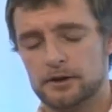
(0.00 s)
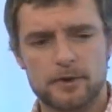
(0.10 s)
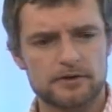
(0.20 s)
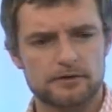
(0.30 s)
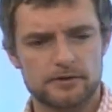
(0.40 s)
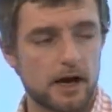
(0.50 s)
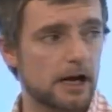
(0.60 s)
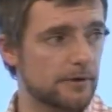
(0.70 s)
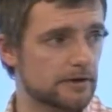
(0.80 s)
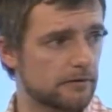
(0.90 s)
you mentioned there's a
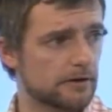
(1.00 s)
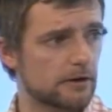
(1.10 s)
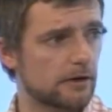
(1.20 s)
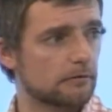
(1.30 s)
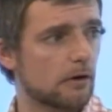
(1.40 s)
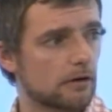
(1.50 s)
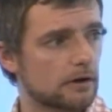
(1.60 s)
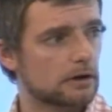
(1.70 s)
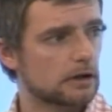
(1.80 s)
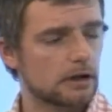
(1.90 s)
high risk of things going wrong.